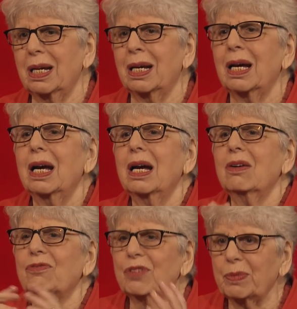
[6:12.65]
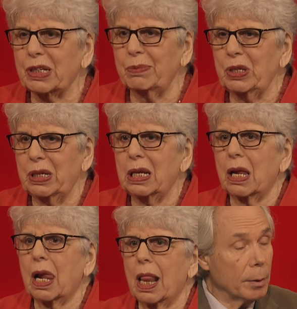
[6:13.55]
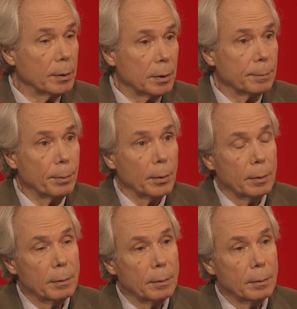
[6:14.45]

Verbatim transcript: But there's not as many from the neighborhood at this point.